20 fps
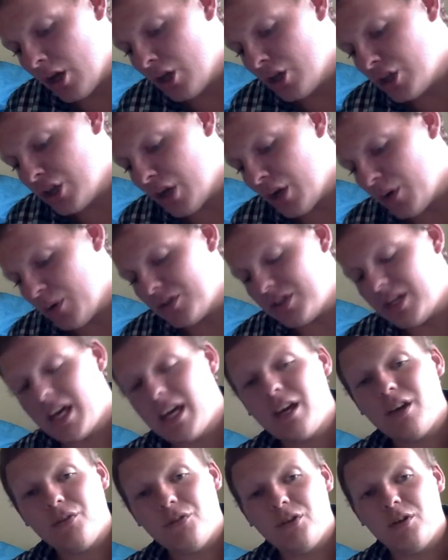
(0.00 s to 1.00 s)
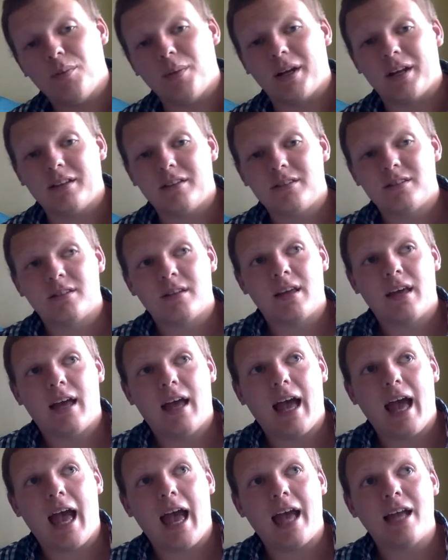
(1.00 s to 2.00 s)
So take a few minutes
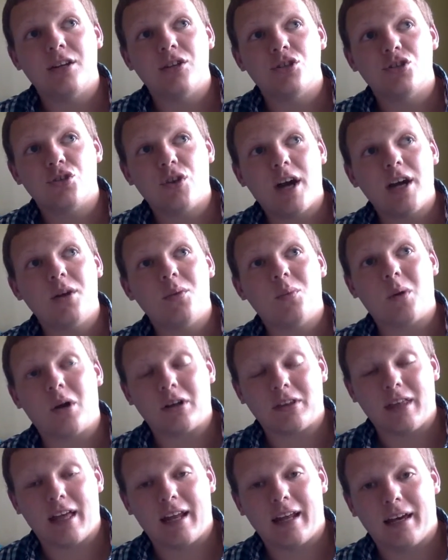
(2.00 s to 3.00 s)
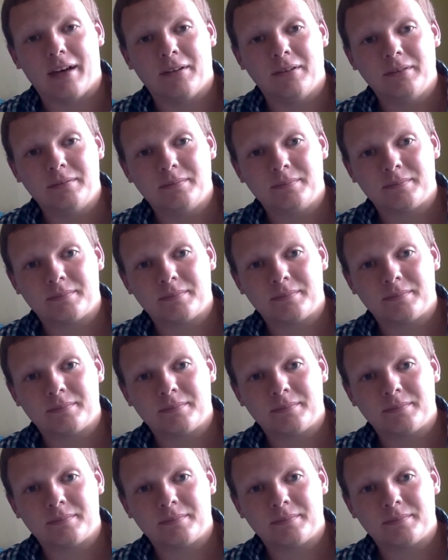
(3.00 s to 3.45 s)
and try to work that out,